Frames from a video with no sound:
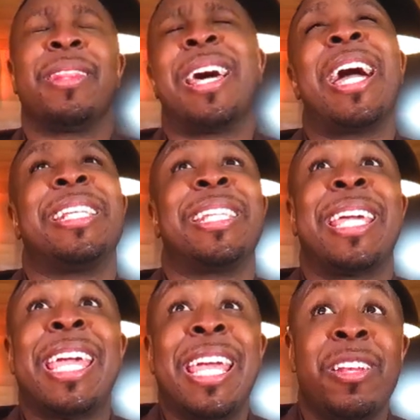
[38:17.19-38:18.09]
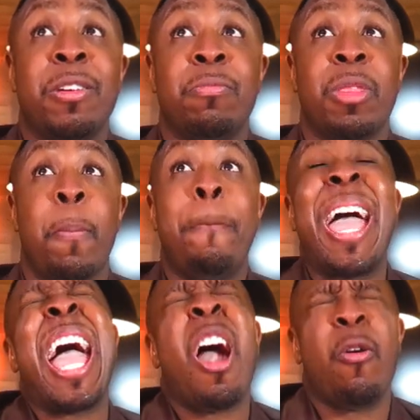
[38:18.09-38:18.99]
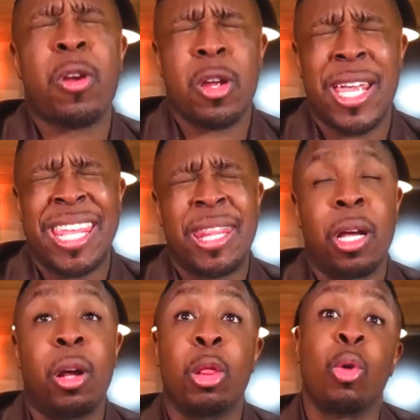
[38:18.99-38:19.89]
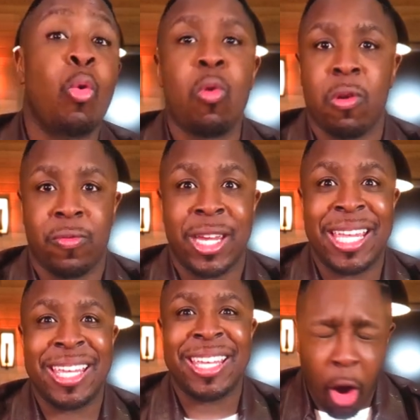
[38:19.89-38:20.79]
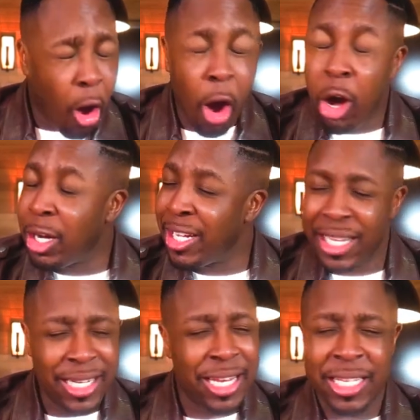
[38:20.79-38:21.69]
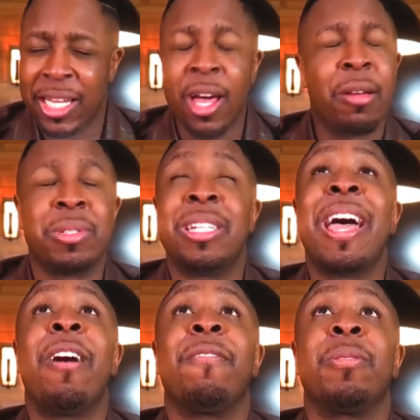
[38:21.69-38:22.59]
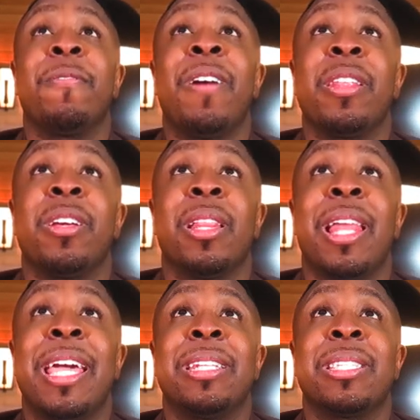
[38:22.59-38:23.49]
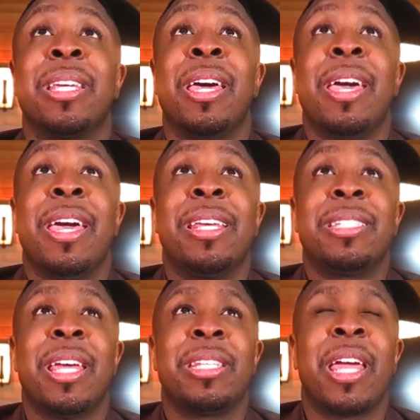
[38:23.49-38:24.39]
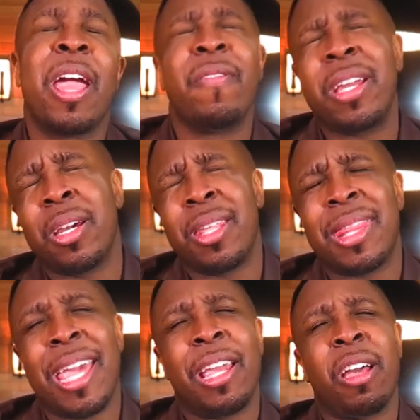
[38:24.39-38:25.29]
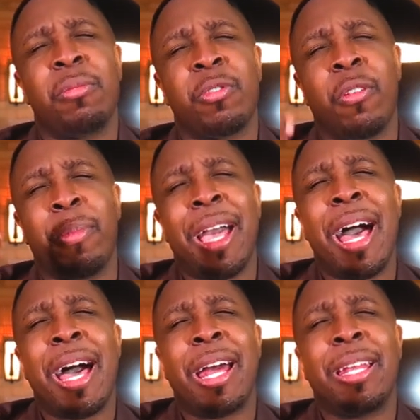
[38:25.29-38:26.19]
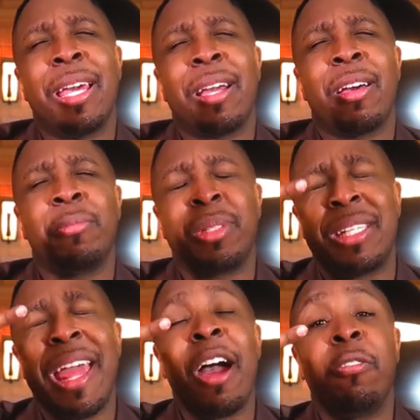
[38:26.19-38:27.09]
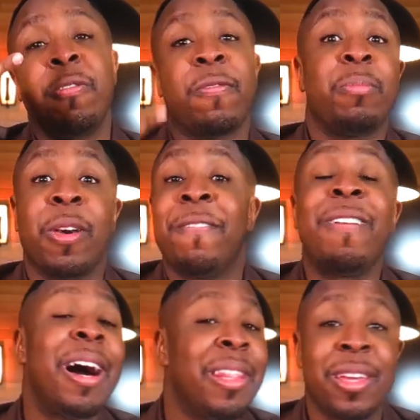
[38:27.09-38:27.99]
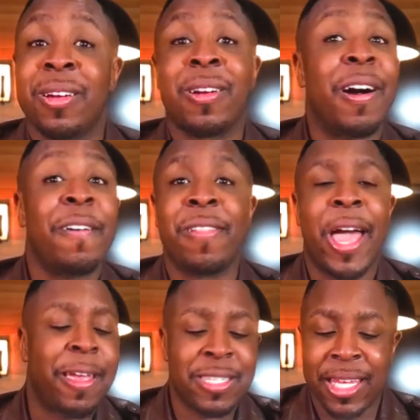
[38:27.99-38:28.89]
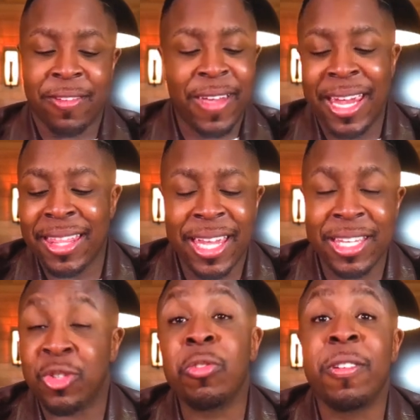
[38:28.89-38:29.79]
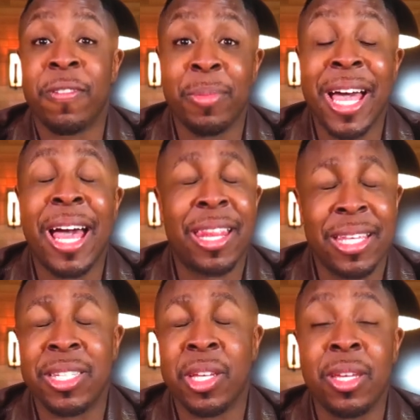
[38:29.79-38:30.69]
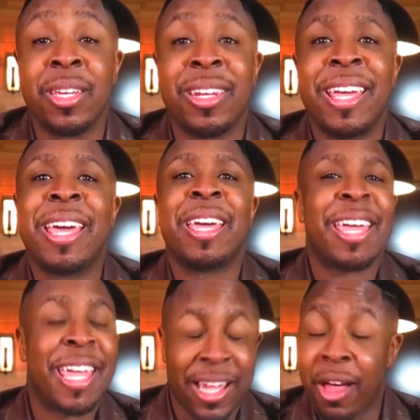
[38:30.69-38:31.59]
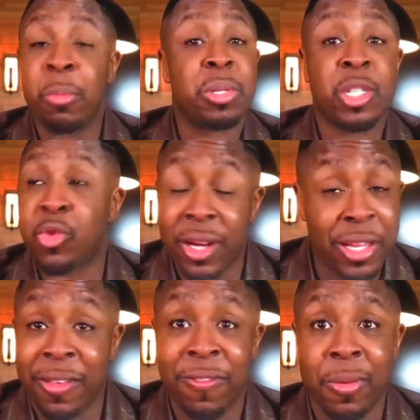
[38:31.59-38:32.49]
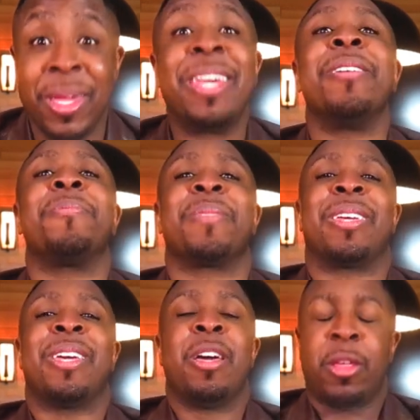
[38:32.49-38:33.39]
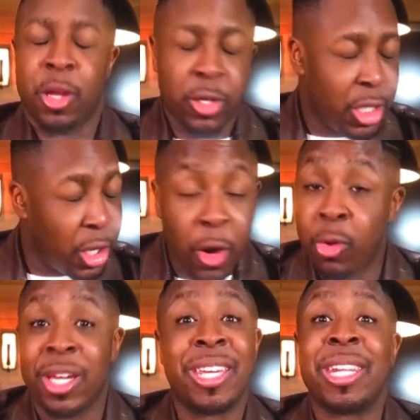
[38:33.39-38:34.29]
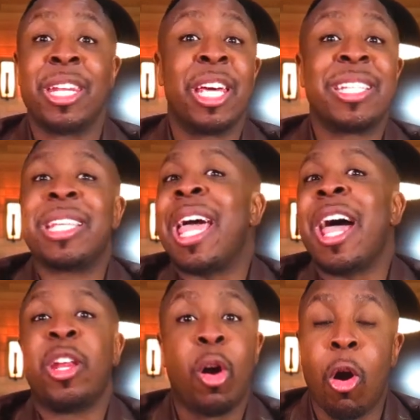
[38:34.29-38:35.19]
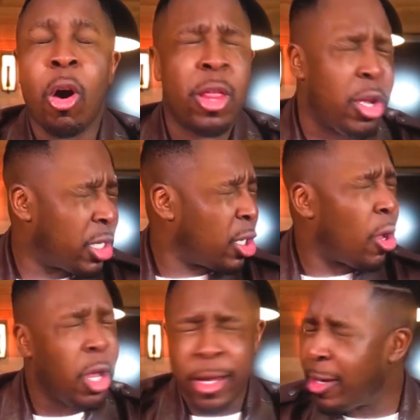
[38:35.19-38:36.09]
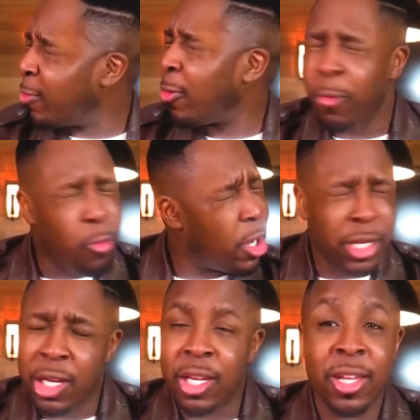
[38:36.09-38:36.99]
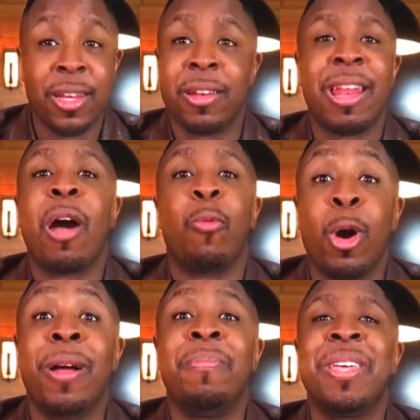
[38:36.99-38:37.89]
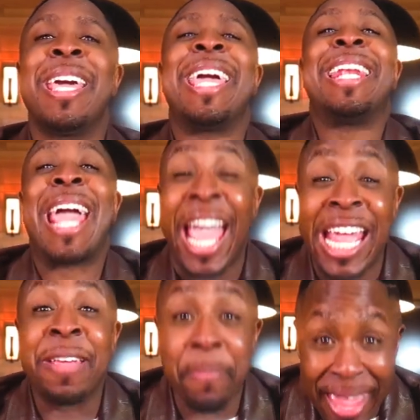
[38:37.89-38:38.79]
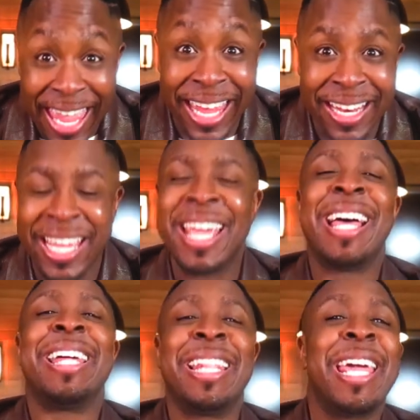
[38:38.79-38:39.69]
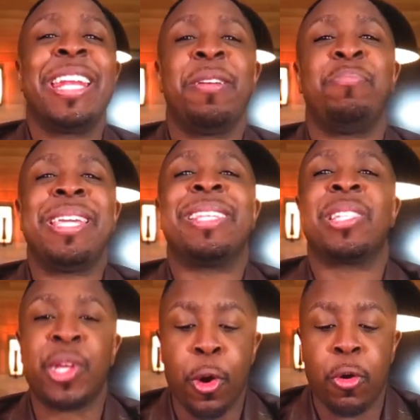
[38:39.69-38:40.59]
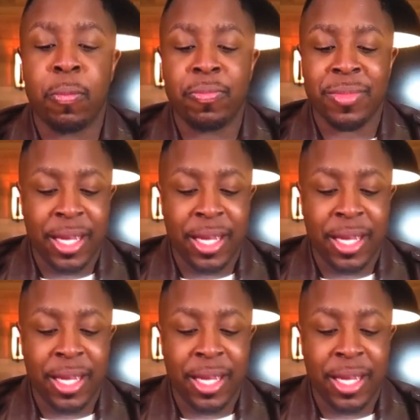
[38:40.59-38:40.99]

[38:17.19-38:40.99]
Thine is the kingdom, the power, and the glory. All goodness comes down from the Father of lights. It says every good thing comes from God, comes down from the Father of lights. If anything is truly from God and it's good, it comes strictly from hell. There's no good in us at all. There's not one good, not one. And amen. Let it be so.